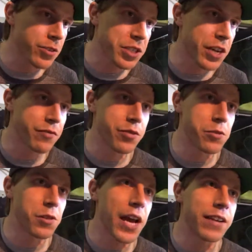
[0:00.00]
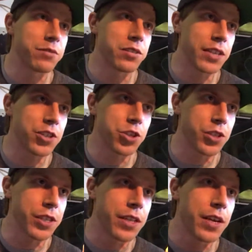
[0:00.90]
they're scared for their lives
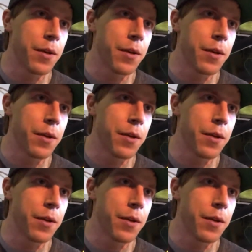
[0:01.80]
essentially.